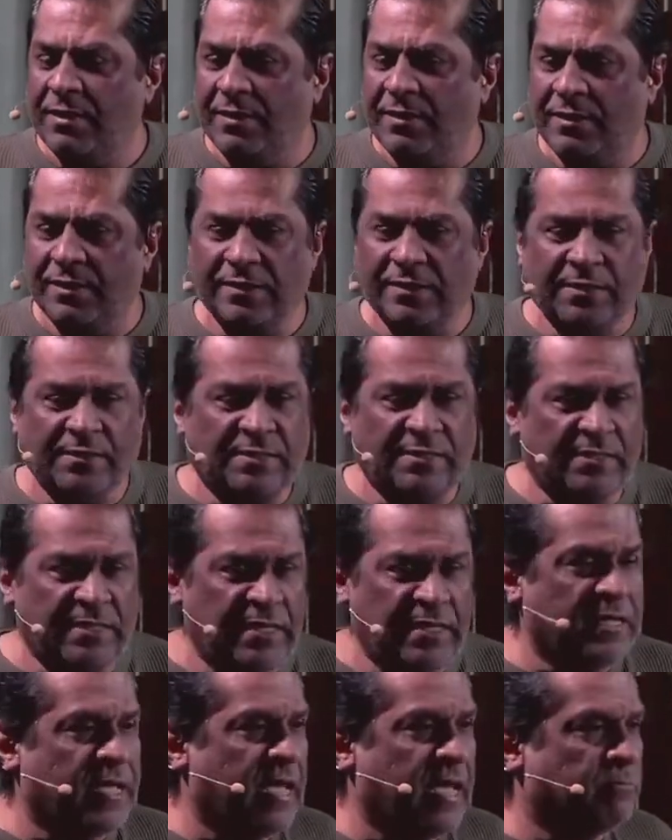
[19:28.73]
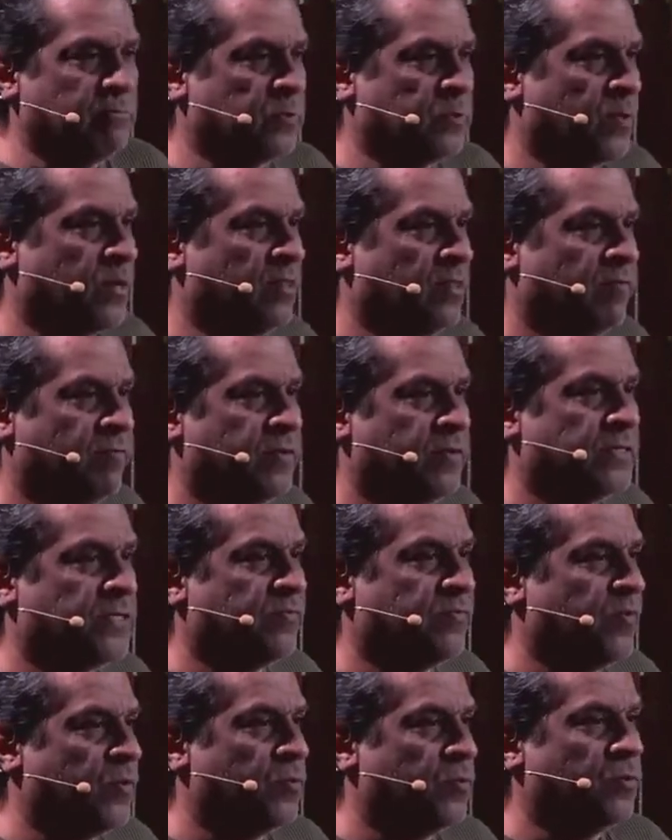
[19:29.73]
in the Sea Games, one of the first
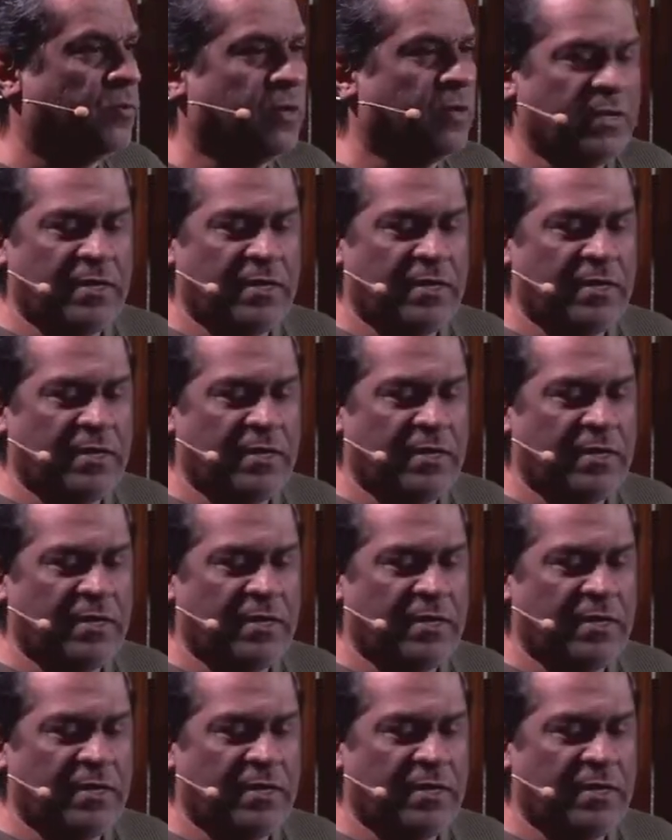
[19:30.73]
few,